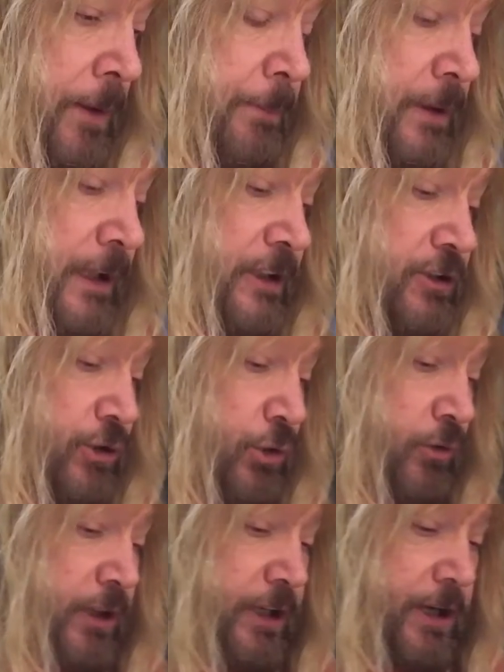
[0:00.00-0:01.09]
But let's
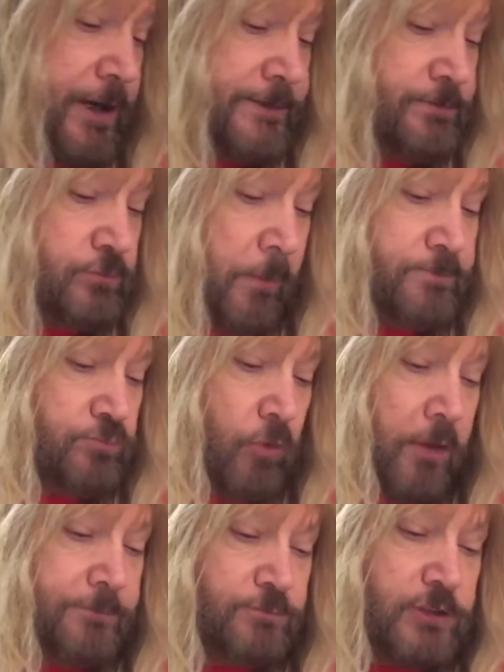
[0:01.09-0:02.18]
do the
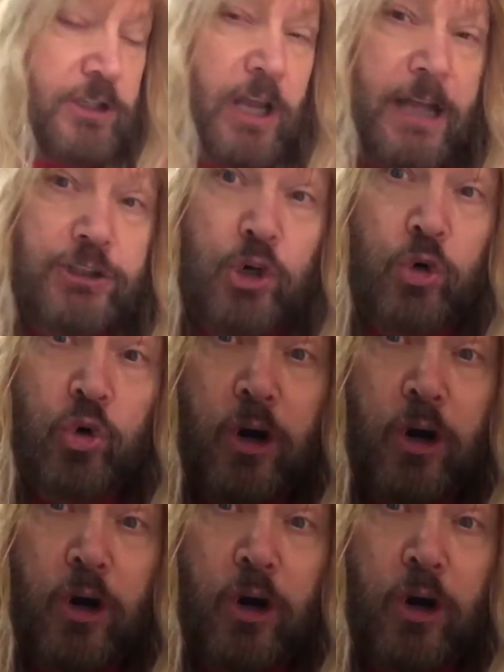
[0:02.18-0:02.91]
nacho